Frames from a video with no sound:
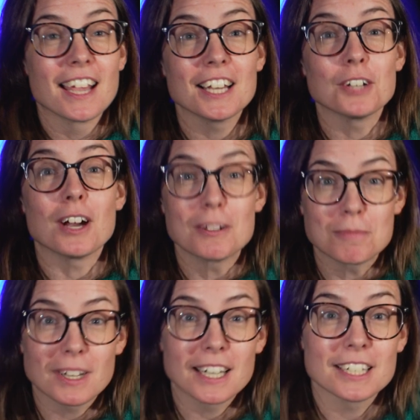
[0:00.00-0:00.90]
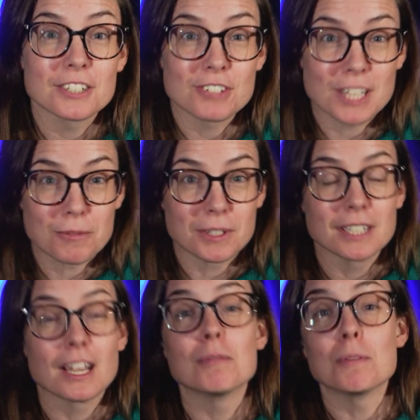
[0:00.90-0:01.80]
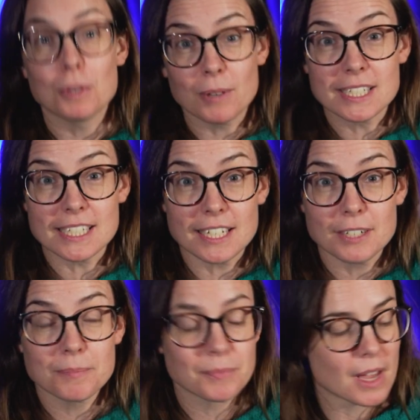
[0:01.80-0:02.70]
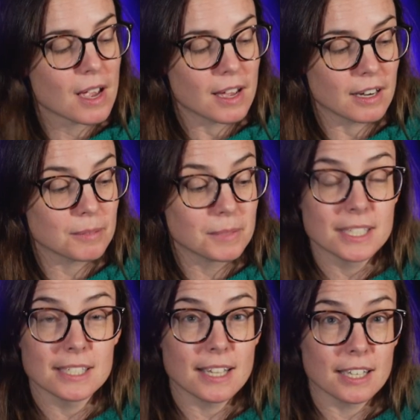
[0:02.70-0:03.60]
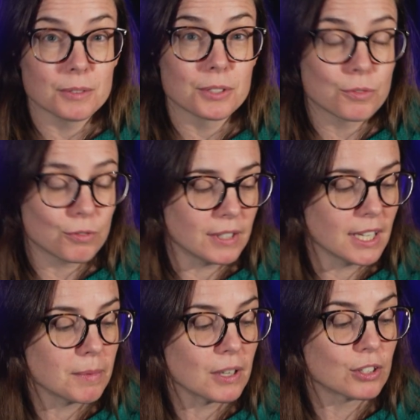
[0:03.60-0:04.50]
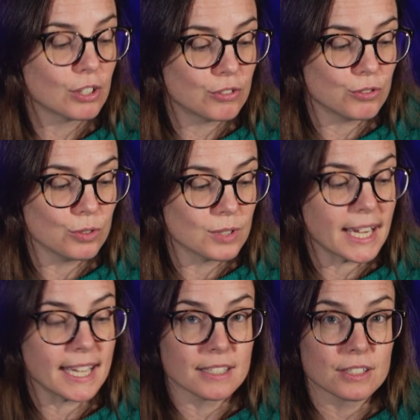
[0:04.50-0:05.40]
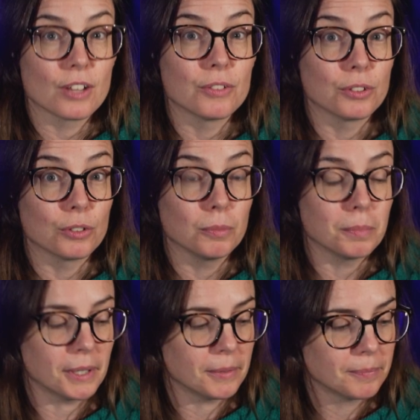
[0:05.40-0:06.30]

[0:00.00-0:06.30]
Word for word: Hello, I'm Claire Grisaffi. I'm a poo engineer, and I'm here to tell you a story about Gertrude and the gulper.